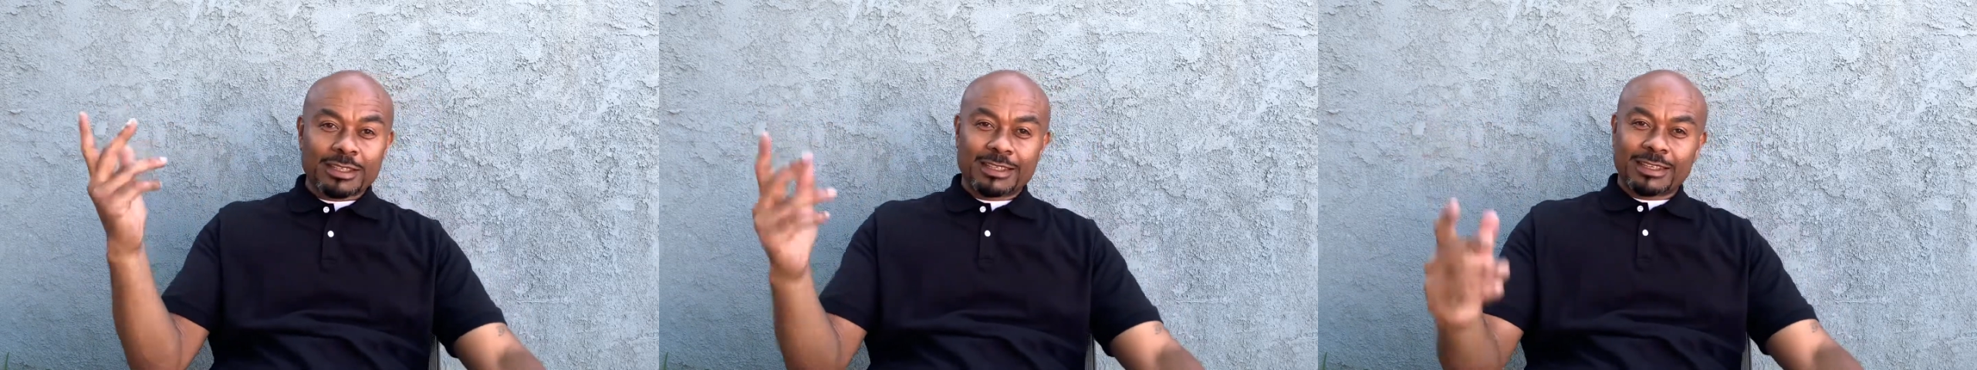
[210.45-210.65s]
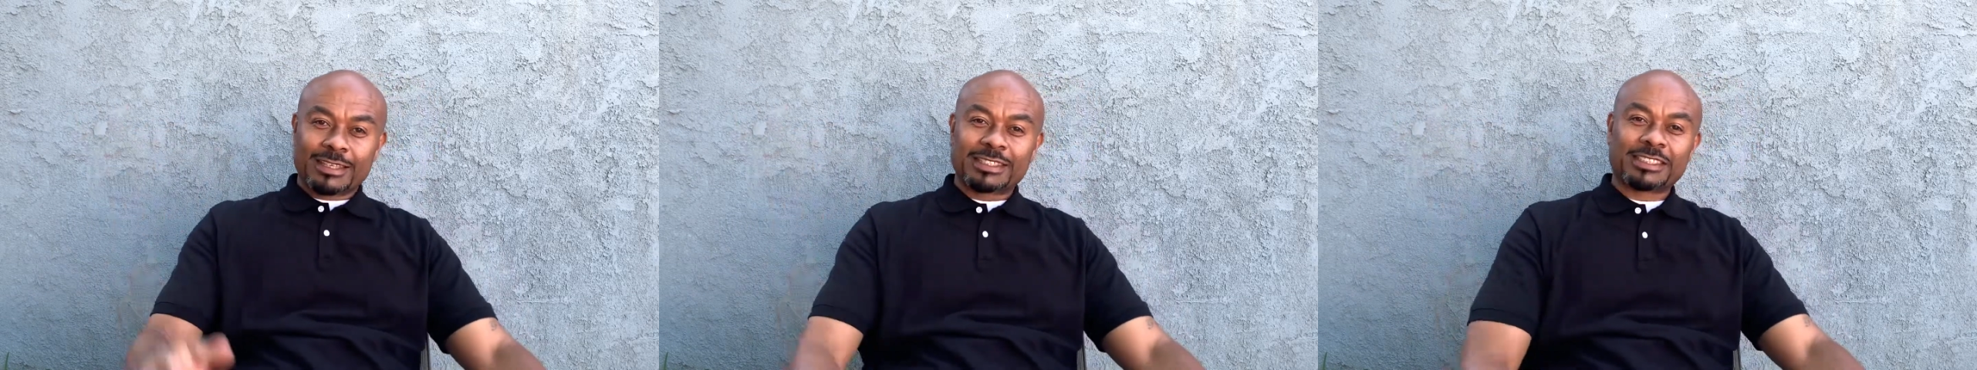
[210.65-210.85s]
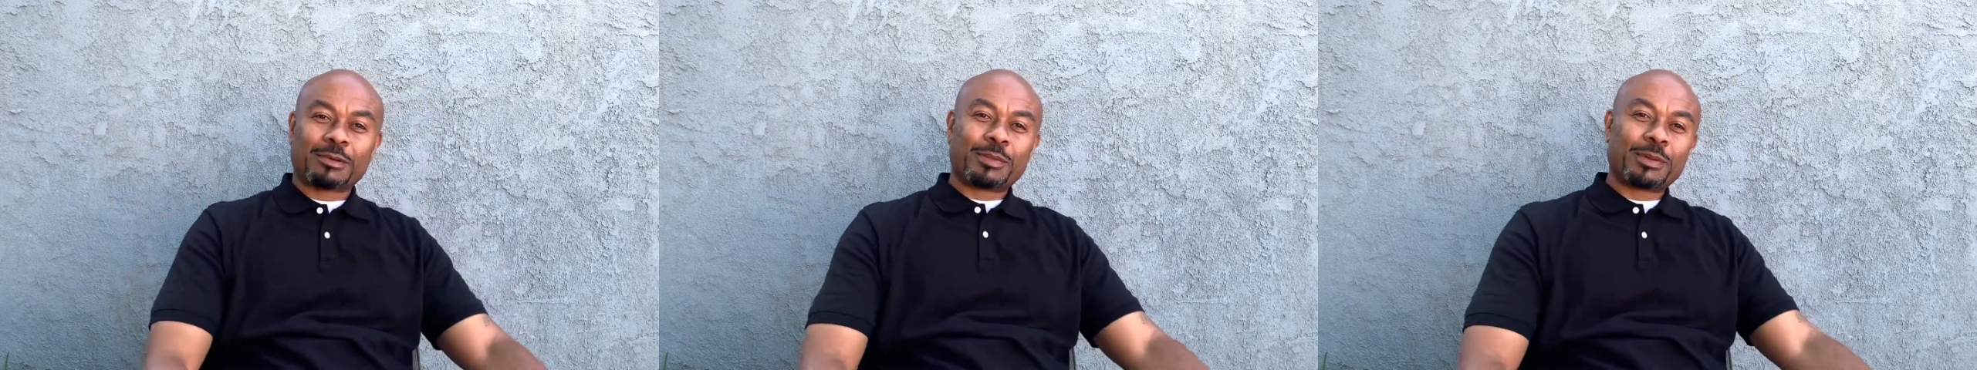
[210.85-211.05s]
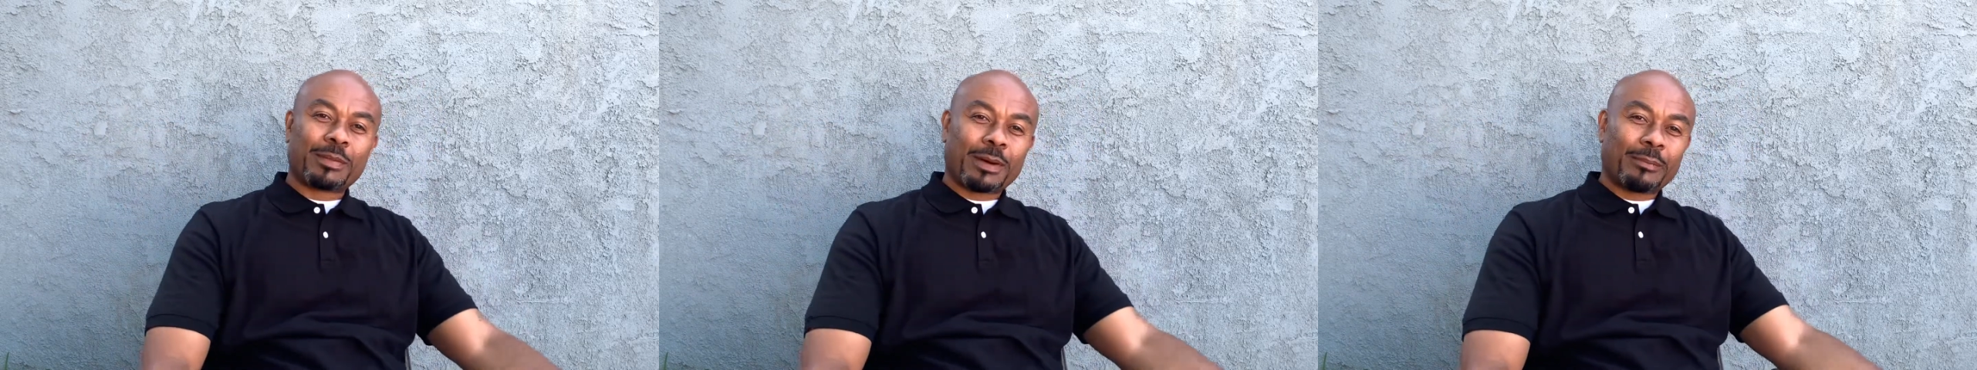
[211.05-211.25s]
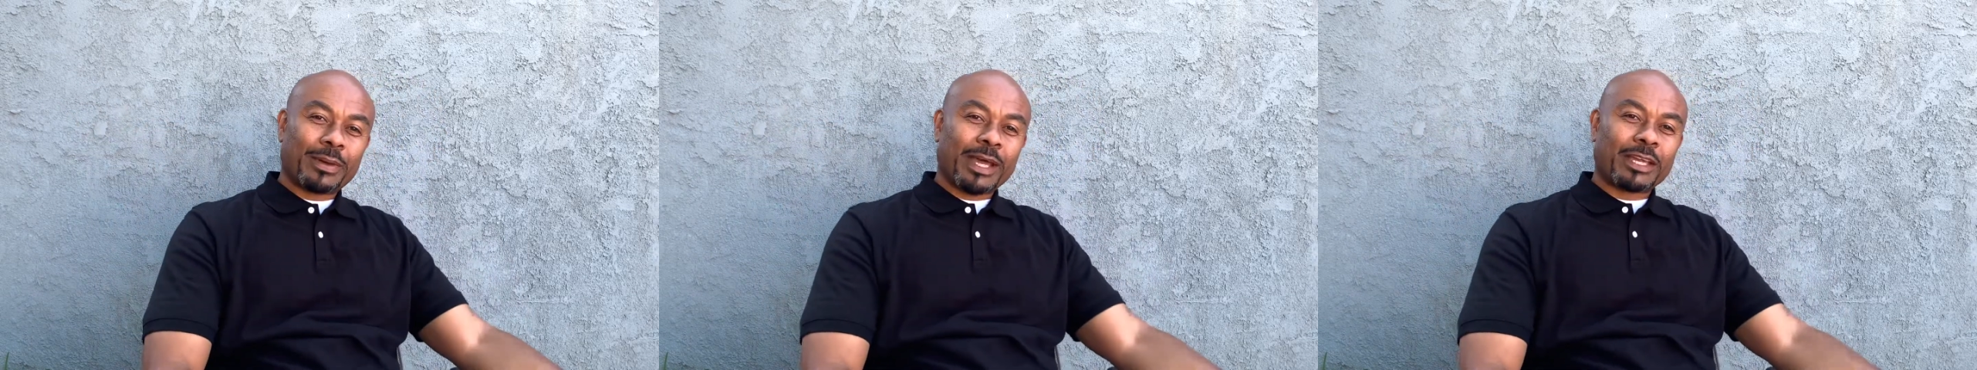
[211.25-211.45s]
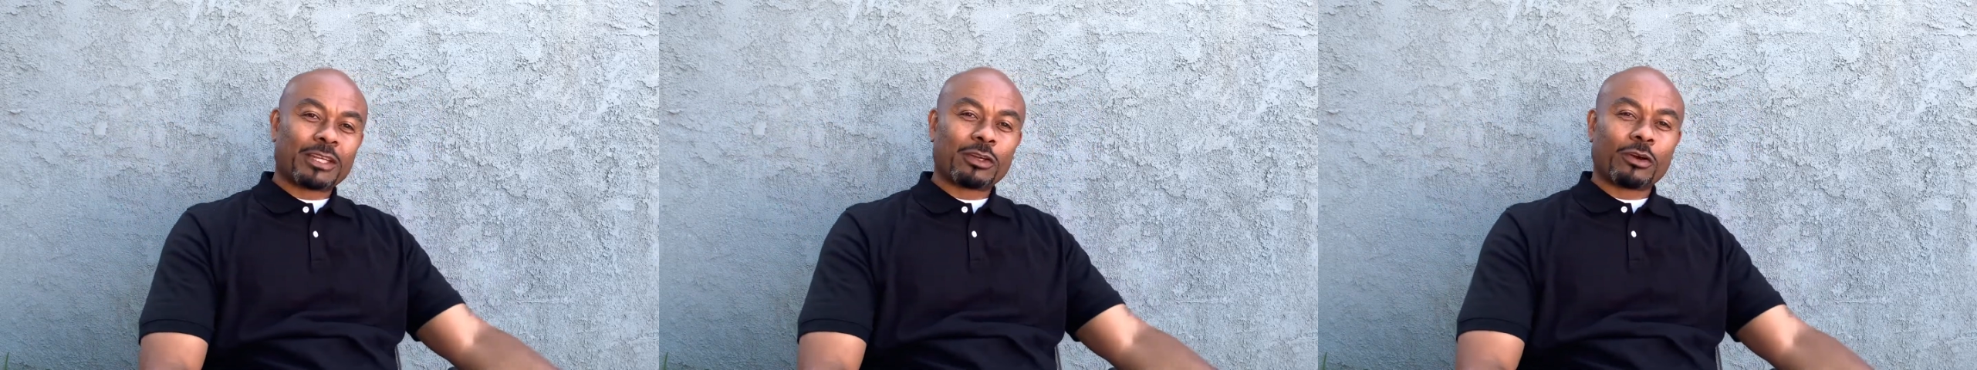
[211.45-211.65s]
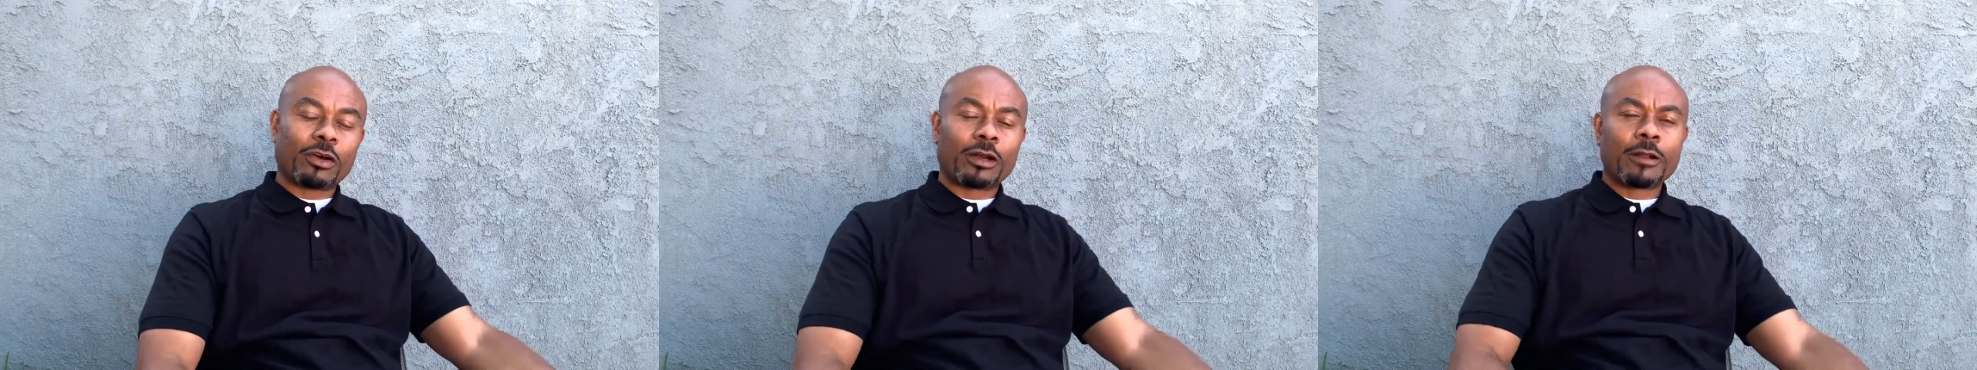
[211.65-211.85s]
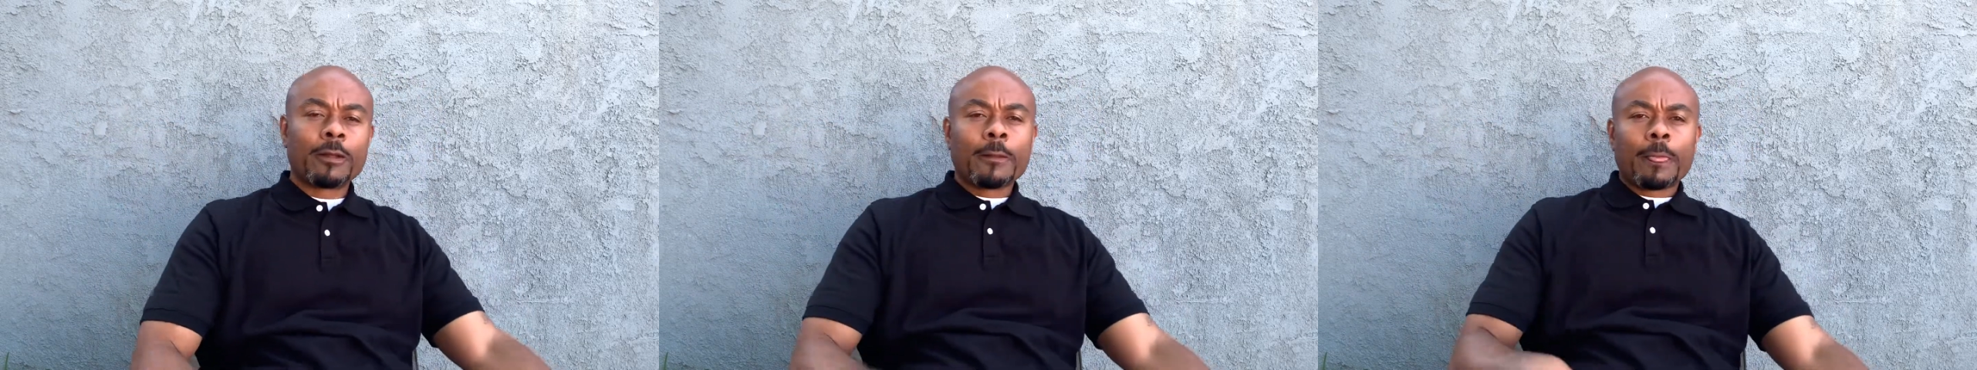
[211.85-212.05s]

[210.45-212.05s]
because I'm in my backyard.